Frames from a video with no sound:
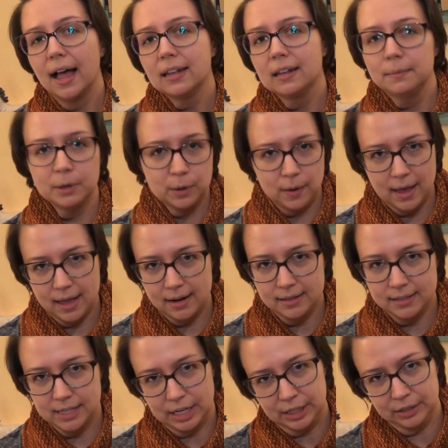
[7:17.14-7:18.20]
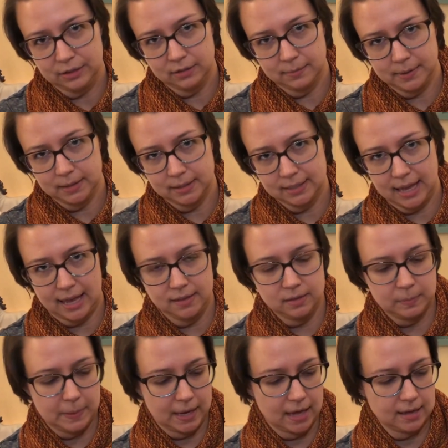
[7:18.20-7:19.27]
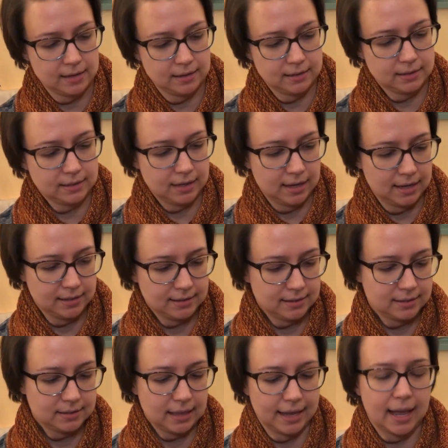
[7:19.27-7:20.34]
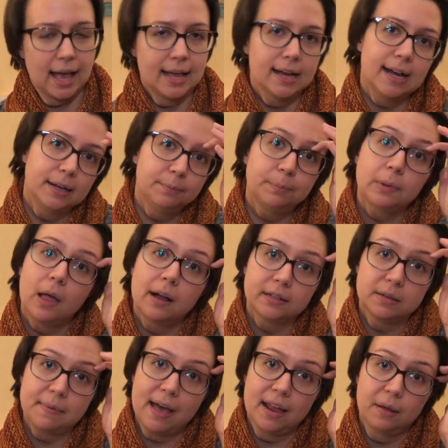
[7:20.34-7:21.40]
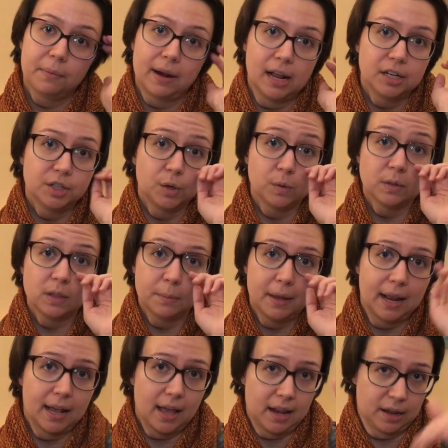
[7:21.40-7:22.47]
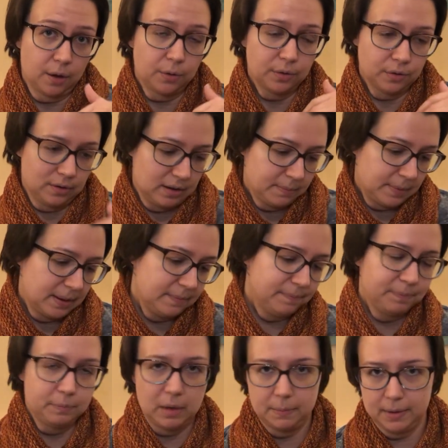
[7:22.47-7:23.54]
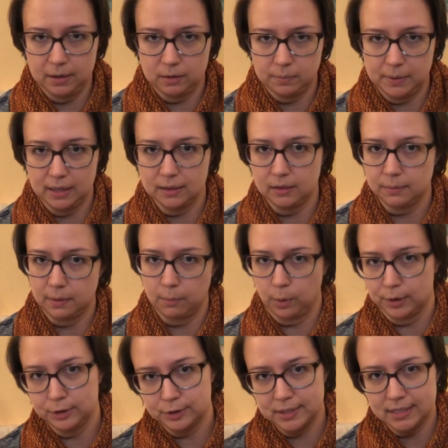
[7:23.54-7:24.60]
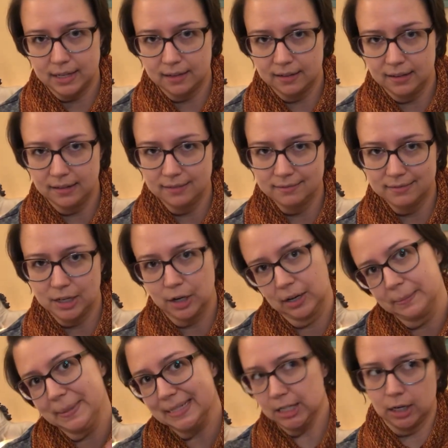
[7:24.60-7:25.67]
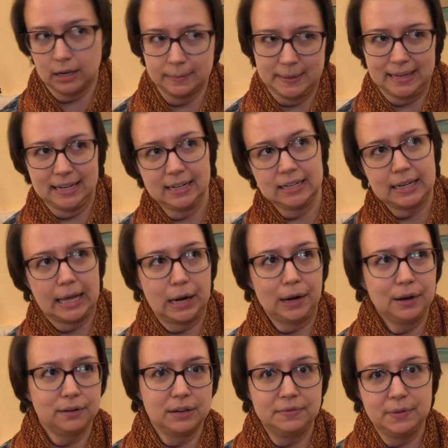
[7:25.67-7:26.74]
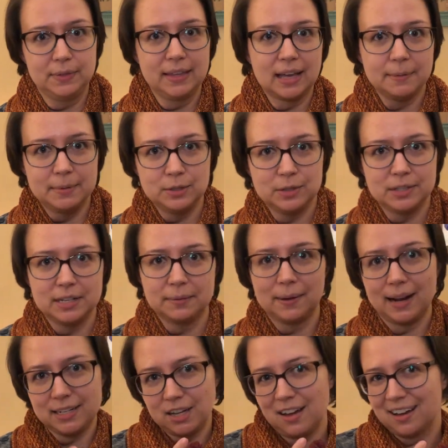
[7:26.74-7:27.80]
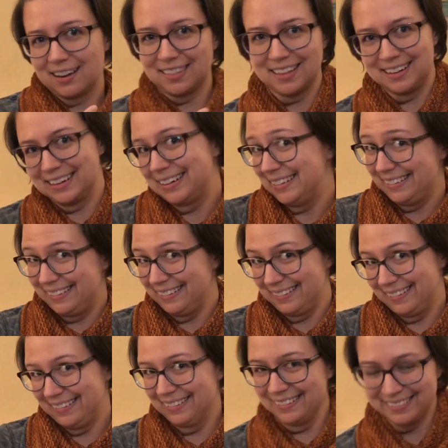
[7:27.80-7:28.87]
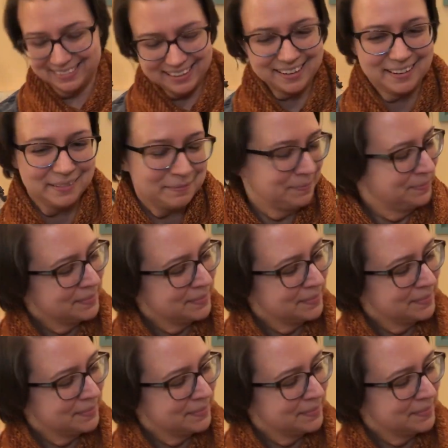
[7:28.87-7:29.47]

Let me go ahead and tell you about the skeins because it's like, I blogged about it when I chose them and I kind of go through it, but maybe it'll be a little bit more interesting hearing me talk about it. I don't know, if you think I'm interesting when I talk, then you know.